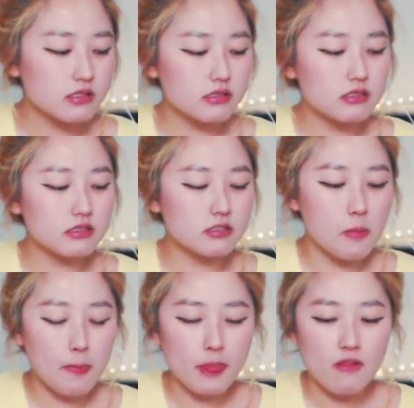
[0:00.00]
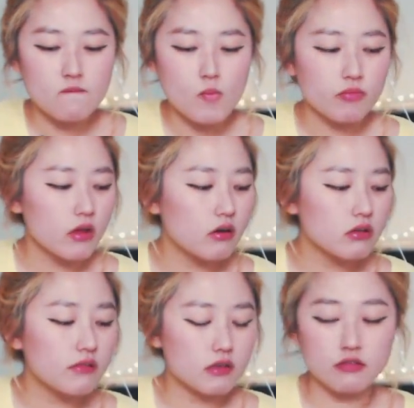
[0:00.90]
And since I
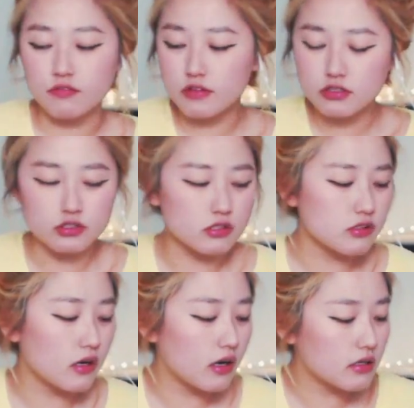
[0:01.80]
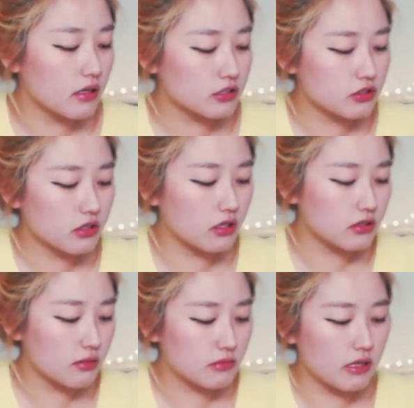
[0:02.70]
don't know if I can finish it, so I'm gonna actually
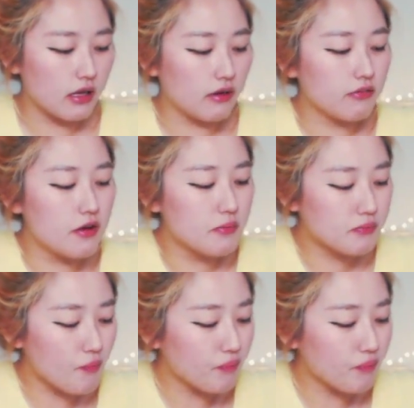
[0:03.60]
cut them in half.